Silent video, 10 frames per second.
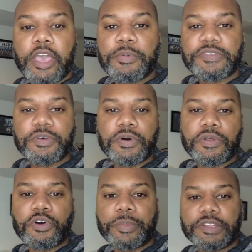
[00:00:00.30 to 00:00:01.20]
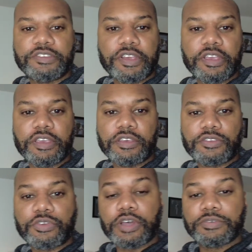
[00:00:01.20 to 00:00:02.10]
Hey, what's going on, my J-Hen
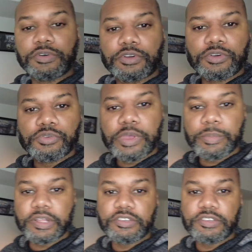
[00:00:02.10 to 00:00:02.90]
travel crew and my